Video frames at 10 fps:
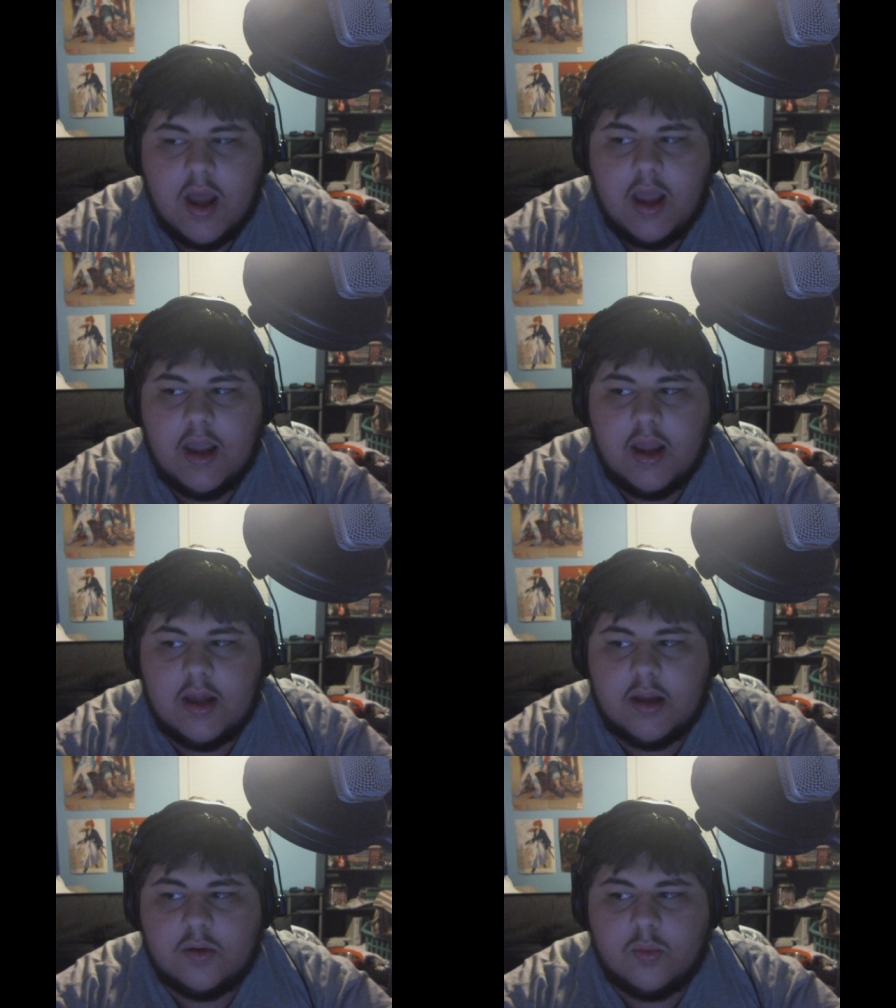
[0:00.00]

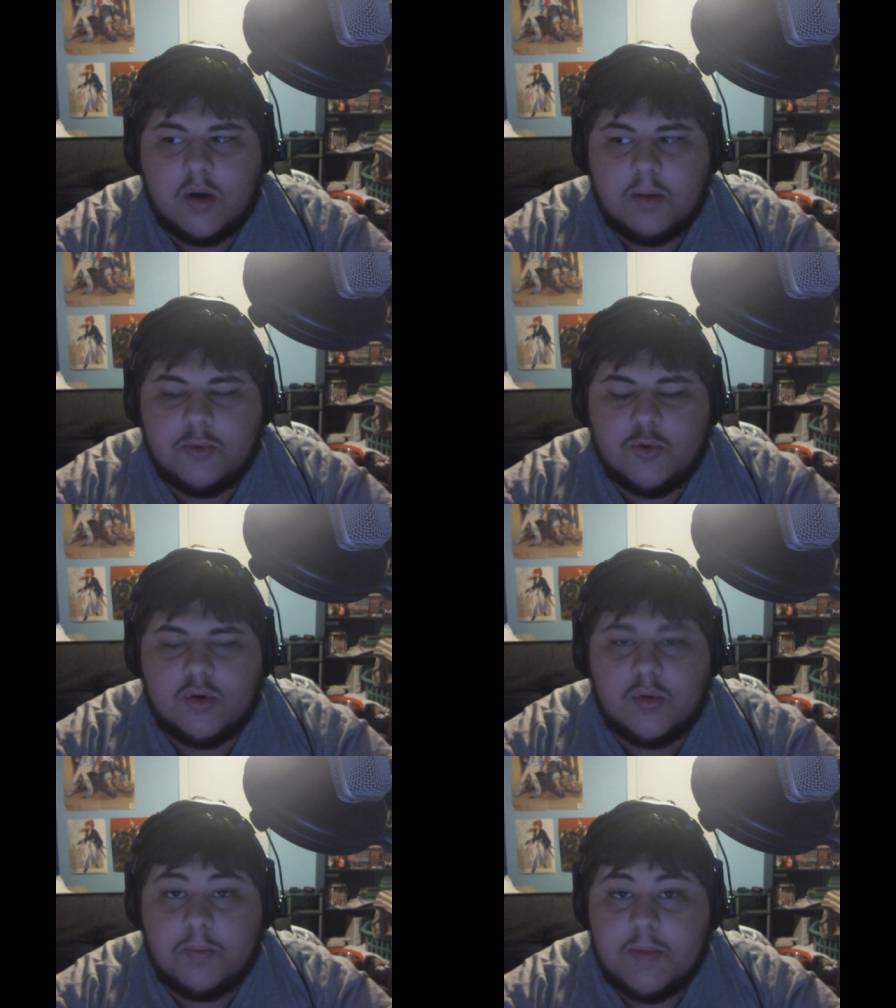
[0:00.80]
and what I'm
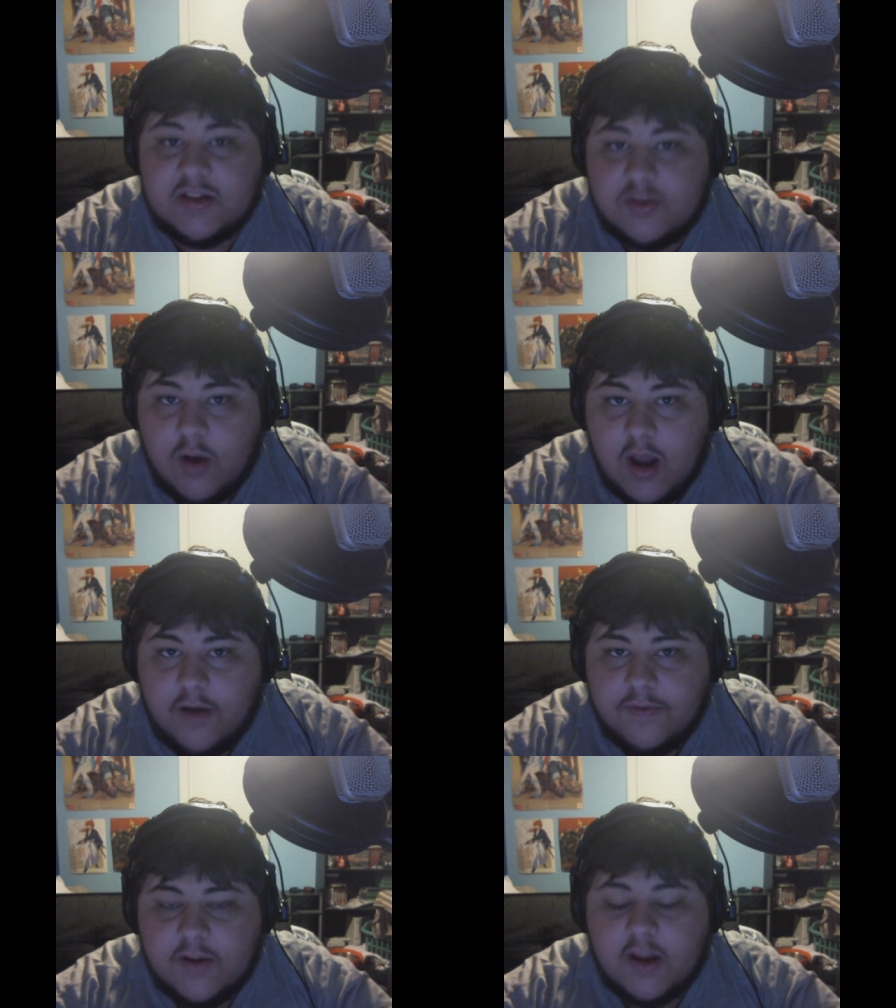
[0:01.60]
doing with Minecraft,